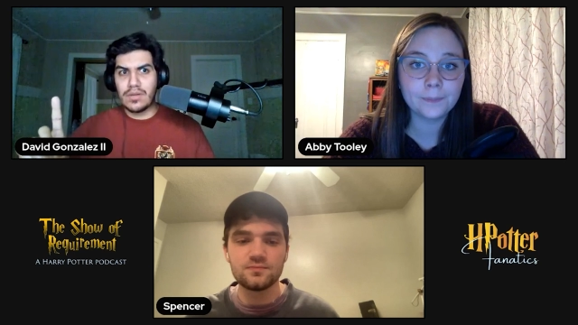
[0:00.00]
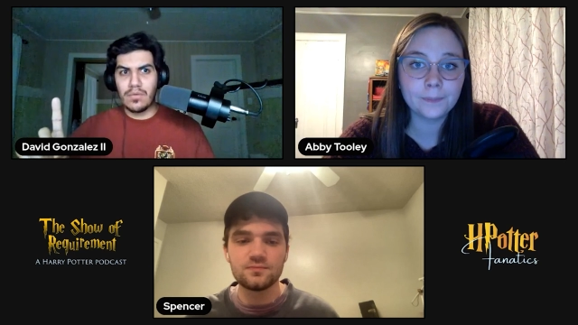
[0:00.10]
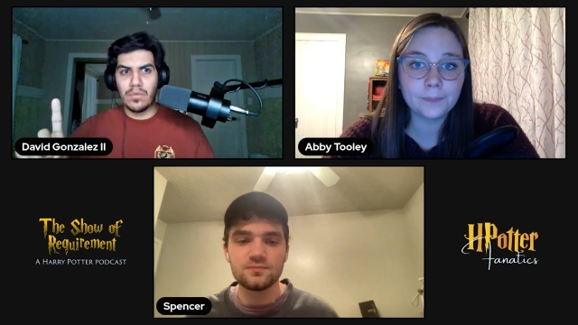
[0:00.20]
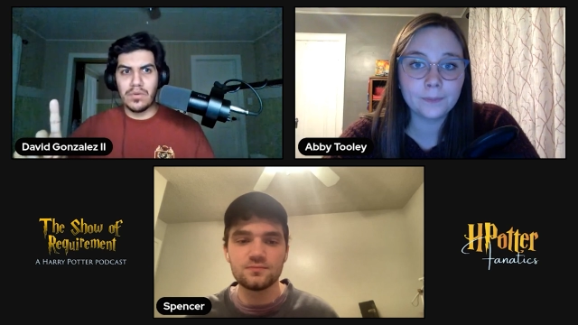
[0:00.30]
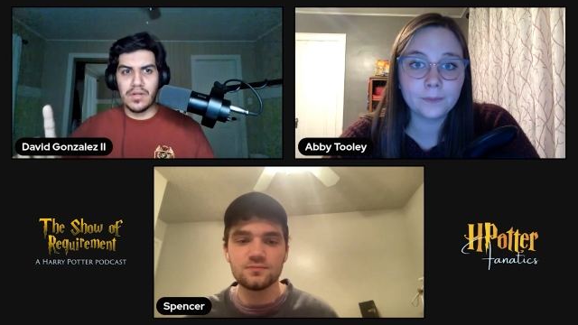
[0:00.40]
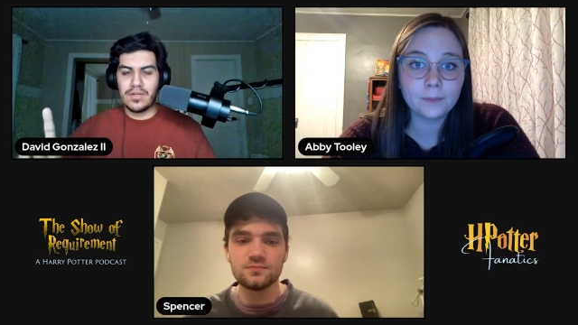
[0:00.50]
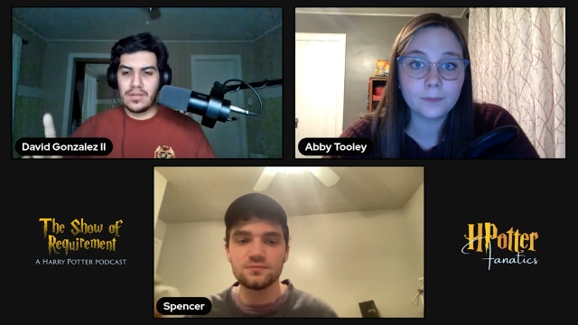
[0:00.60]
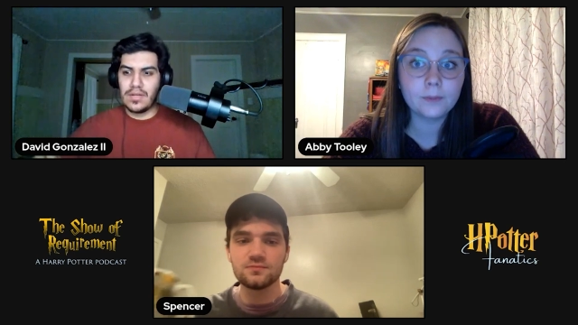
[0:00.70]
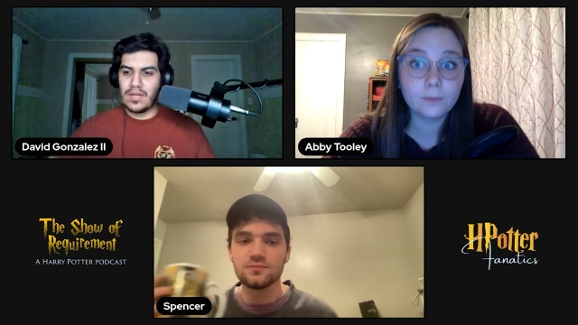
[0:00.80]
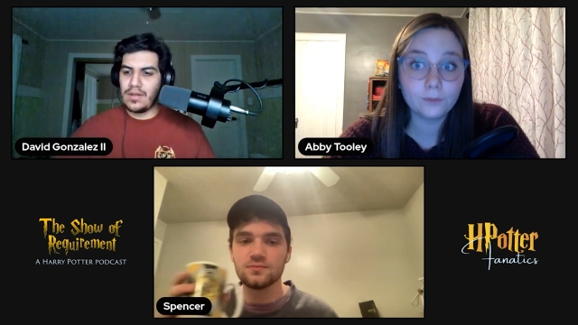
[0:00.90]
Speaker 1: number one.
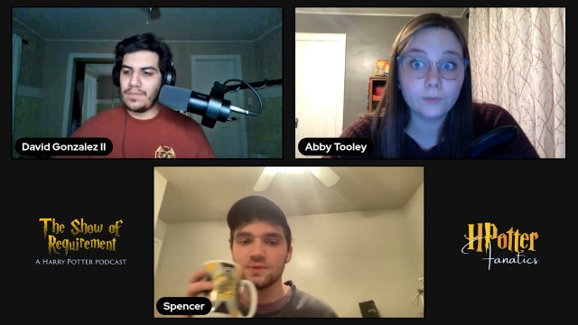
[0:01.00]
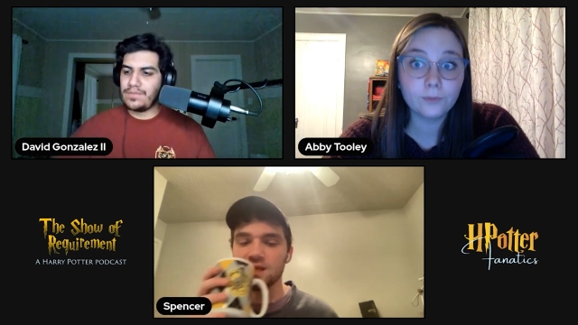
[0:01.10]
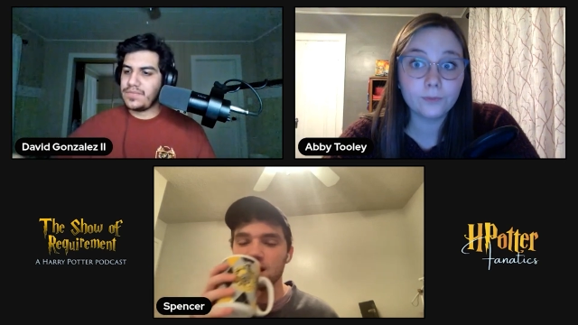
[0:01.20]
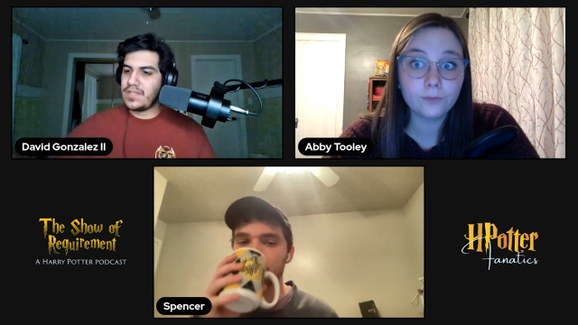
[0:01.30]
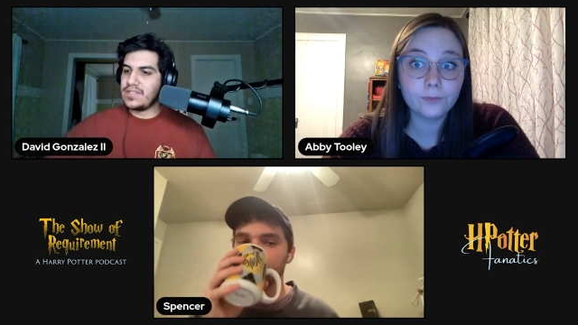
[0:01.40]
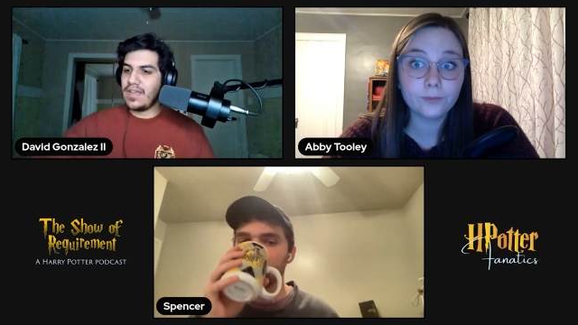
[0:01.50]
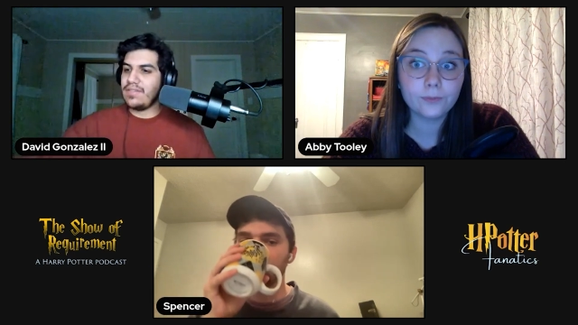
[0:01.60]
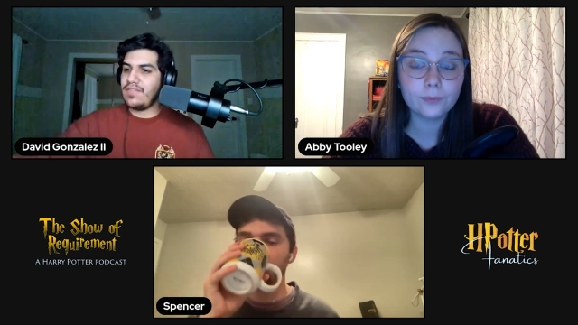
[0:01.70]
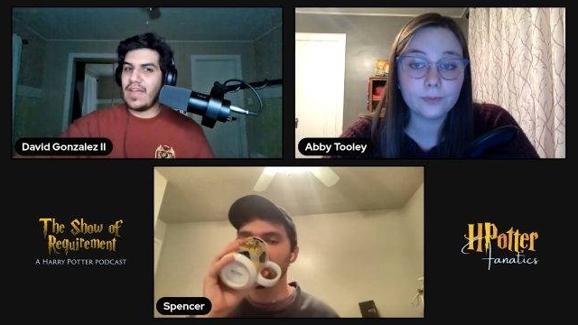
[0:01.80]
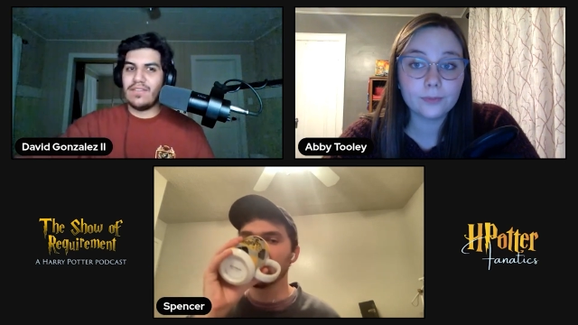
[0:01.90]
Um, yeah, because
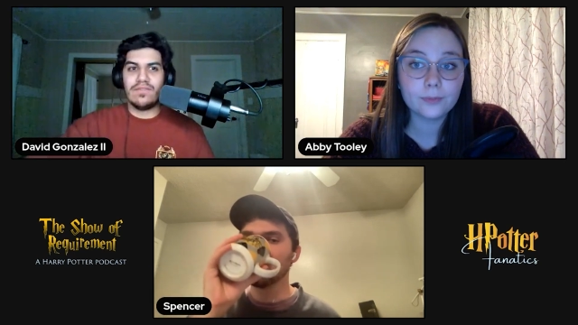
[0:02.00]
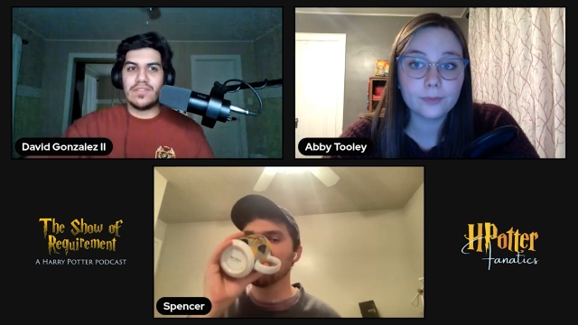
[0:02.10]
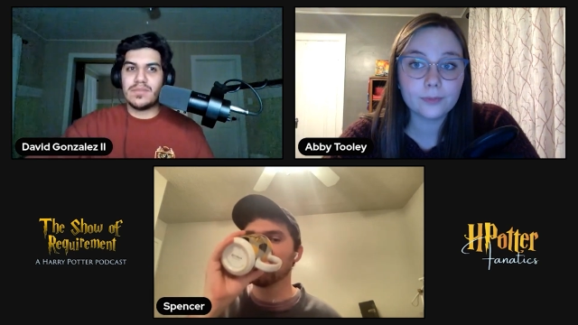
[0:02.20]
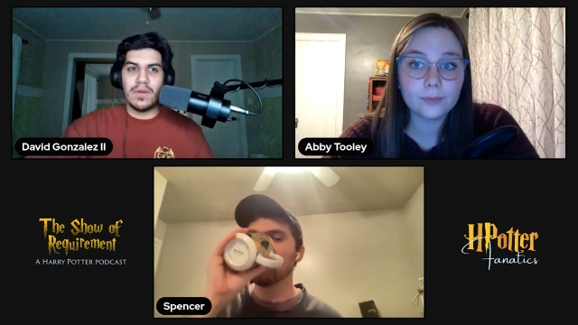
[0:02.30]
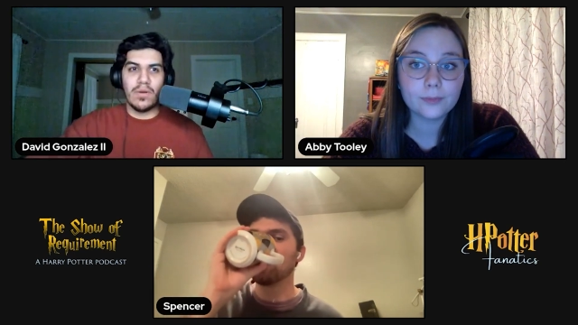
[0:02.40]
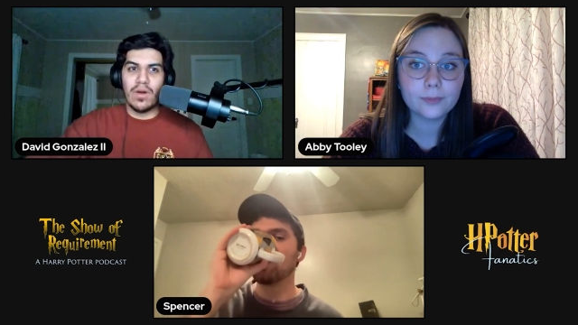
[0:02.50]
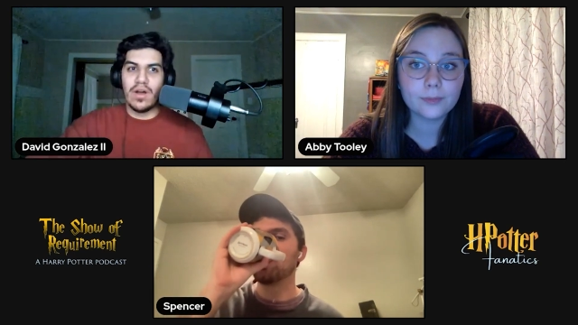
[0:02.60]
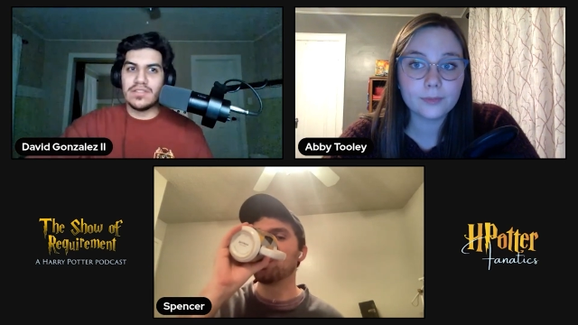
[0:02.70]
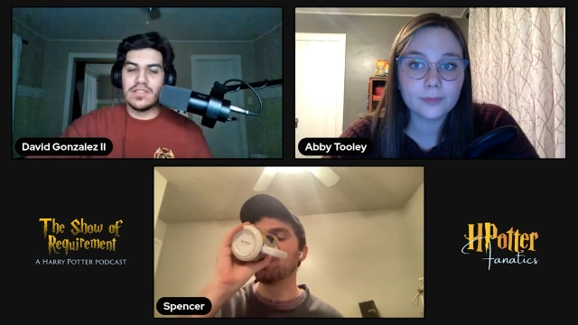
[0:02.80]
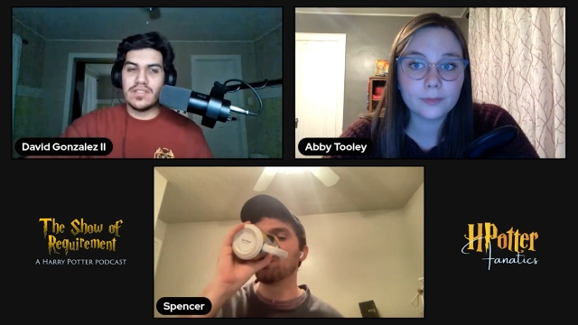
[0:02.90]
I've I've it's been a
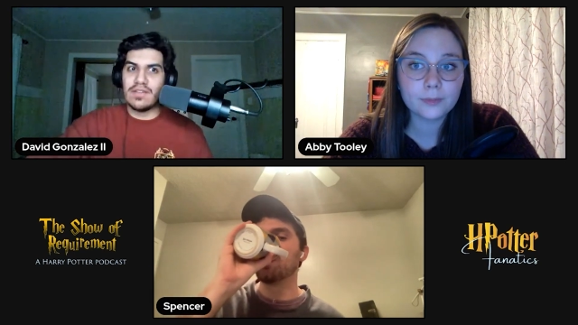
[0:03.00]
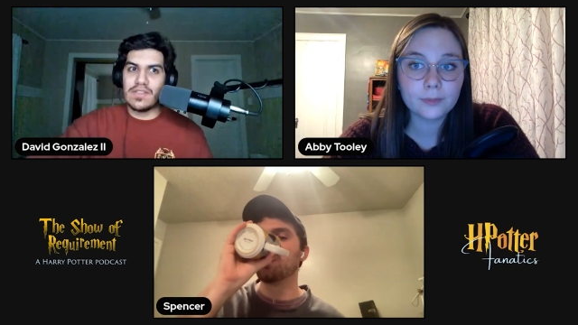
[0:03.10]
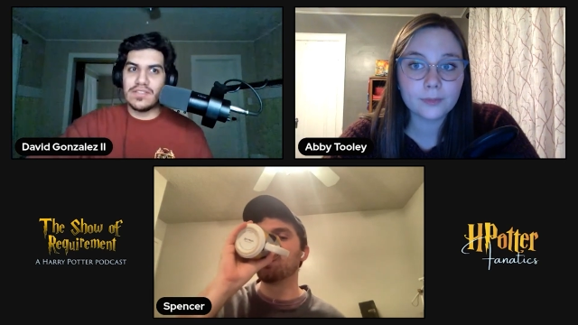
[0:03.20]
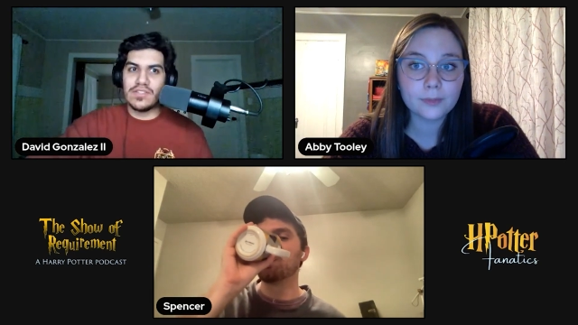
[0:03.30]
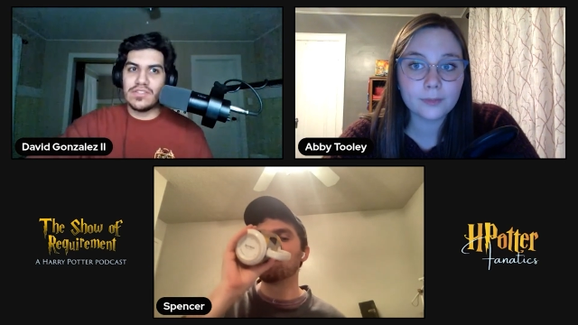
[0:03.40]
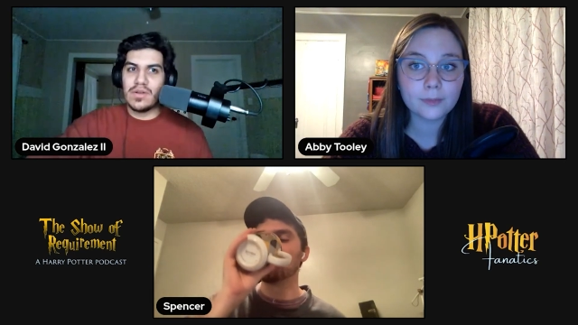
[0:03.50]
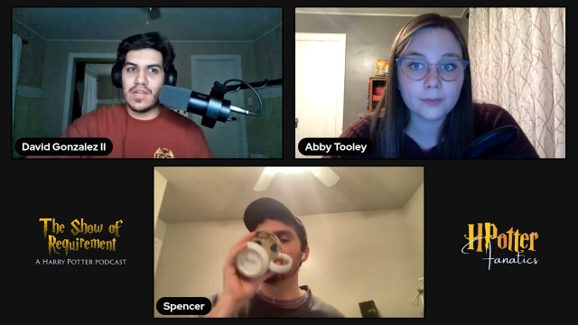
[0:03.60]
while since I've listened to it,